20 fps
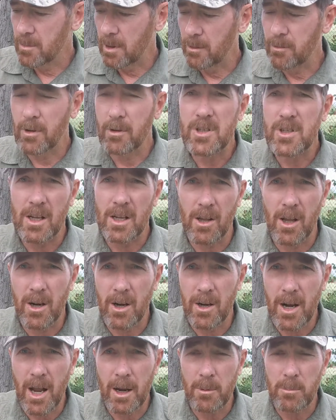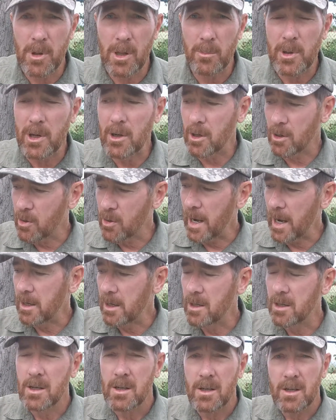if you settle on a 9mm, great.
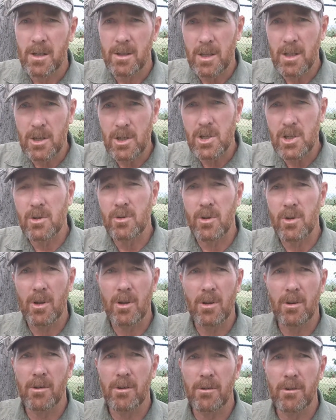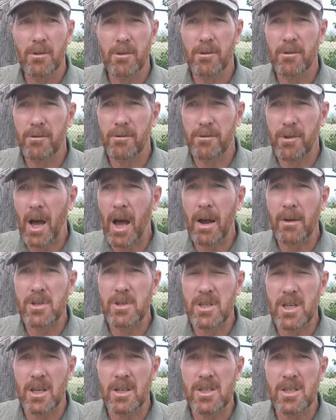Then shoot 5,
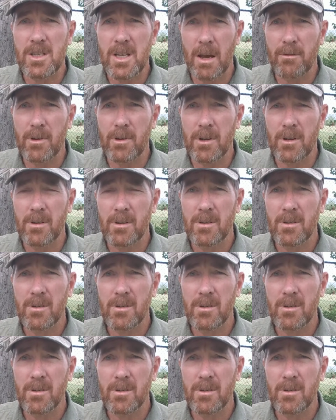6, 7